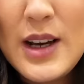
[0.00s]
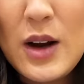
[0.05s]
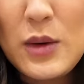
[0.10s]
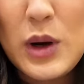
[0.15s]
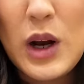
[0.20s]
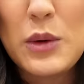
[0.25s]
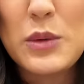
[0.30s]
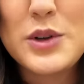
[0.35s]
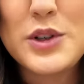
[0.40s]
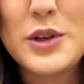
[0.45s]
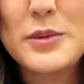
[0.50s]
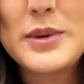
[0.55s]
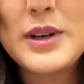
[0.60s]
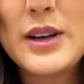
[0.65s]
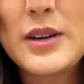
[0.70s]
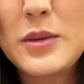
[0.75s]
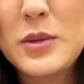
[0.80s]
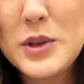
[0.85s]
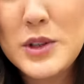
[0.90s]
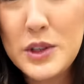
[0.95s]
Oh God, we're zoomed
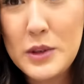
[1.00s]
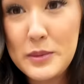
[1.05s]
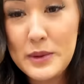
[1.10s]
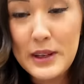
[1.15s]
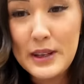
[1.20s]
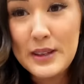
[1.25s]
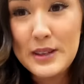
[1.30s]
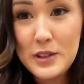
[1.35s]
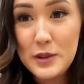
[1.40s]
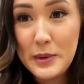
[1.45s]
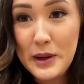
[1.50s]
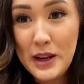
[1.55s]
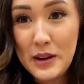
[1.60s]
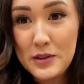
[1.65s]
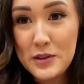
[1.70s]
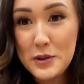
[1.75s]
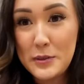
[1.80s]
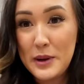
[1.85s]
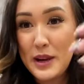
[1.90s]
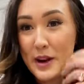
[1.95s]
in, we're zoomed in. Zooming
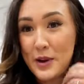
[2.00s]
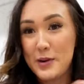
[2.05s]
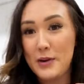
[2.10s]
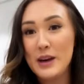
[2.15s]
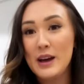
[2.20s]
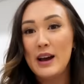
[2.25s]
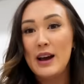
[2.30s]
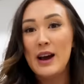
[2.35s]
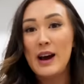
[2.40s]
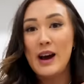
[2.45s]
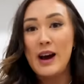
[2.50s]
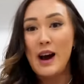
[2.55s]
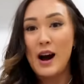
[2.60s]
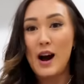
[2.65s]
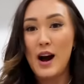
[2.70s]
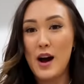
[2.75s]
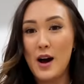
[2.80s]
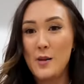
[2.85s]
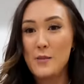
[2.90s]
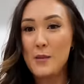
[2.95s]
out, zooming out.
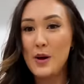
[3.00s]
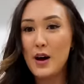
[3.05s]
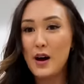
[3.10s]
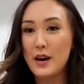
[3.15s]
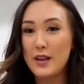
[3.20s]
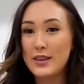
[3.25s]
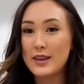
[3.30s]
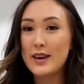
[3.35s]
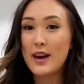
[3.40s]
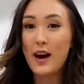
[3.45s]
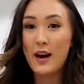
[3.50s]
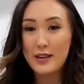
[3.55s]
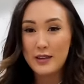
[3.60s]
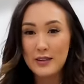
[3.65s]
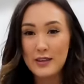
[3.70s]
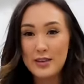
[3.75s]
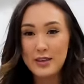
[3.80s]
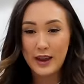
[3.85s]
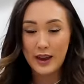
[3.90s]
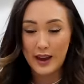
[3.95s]
The
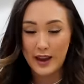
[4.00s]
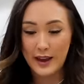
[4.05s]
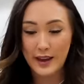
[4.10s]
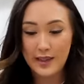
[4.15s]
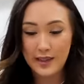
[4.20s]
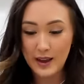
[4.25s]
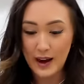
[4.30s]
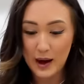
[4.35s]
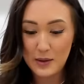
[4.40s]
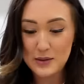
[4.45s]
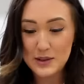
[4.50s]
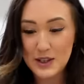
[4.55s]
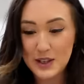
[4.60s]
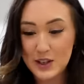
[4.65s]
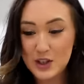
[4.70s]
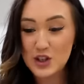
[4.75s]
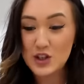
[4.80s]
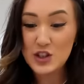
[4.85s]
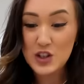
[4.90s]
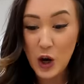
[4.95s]
other thing that I was gonna
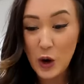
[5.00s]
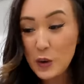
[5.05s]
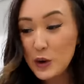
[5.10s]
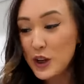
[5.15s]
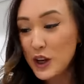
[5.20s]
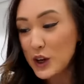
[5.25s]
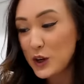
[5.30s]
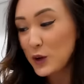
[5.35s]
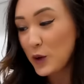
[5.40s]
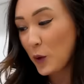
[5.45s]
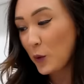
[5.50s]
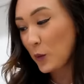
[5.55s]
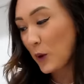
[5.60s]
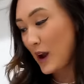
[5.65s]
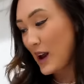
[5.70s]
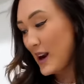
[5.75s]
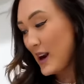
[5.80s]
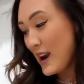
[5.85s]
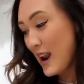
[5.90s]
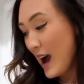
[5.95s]
show you
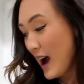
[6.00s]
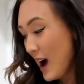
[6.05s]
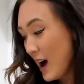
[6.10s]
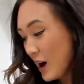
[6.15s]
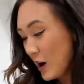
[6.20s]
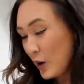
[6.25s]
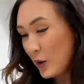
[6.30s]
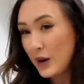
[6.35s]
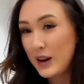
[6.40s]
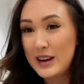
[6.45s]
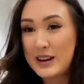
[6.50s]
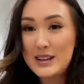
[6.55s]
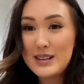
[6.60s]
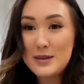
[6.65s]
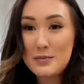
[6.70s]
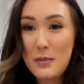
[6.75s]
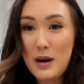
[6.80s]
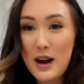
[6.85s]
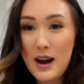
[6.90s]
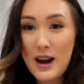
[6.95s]
right now
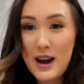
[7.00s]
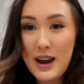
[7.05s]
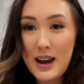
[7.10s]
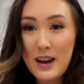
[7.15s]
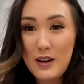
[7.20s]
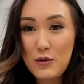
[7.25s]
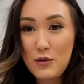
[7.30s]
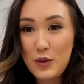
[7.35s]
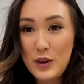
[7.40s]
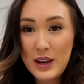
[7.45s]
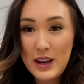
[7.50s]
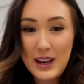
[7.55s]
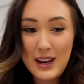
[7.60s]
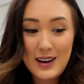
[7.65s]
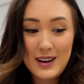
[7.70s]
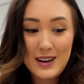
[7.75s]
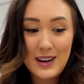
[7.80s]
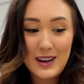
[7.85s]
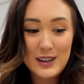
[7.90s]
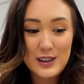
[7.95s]
is my
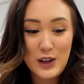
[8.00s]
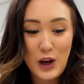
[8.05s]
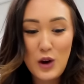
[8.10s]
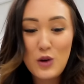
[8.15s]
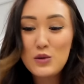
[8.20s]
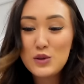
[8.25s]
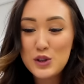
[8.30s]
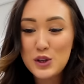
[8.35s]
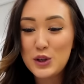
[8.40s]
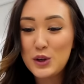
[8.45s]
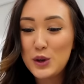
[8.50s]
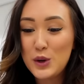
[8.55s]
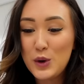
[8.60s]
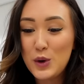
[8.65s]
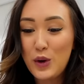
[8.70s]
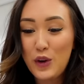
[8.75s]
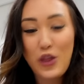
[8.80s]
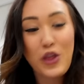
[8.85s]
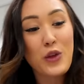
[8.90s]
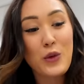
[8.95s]
freaking go-to
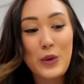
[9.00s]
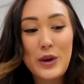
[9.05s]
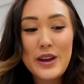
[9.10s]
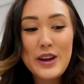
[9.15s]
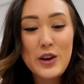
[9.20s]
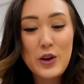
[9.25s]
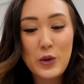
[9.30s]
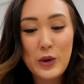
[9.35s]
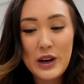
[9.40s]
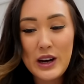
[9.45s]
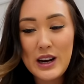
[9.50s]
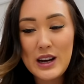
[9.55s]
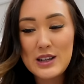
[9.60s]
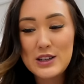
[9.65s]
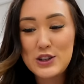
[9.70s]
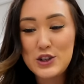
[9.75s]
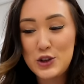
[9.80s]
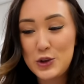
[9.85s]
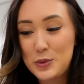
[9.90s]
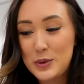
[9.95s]
3-ingredient
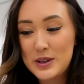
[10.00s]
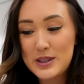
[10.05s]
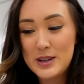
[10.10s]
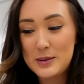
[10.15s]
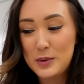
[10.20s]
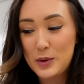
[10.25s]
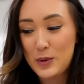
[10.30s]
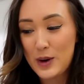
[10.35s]
super simple